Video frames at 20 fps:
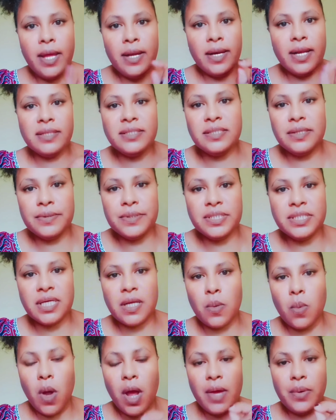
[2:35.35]
That's the
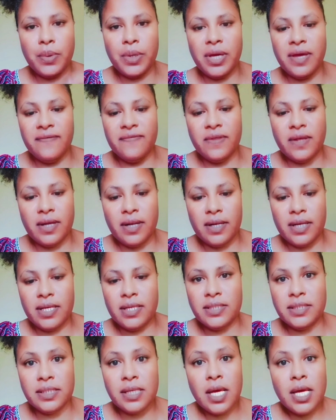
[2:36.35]
reason why we have done
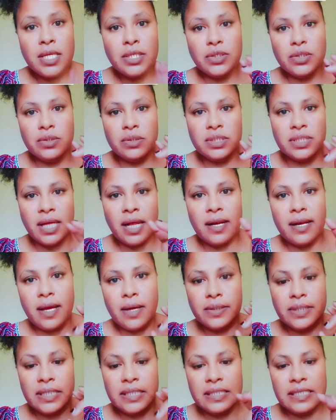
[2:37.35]
this to stand
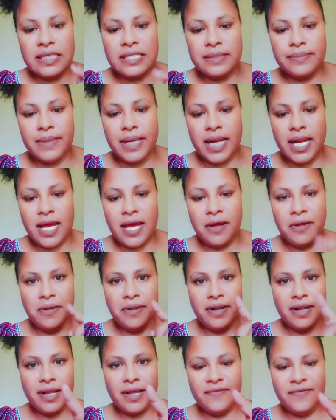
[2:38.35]
out in this manner.
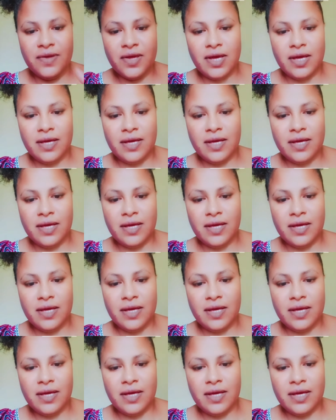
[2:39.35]
Love you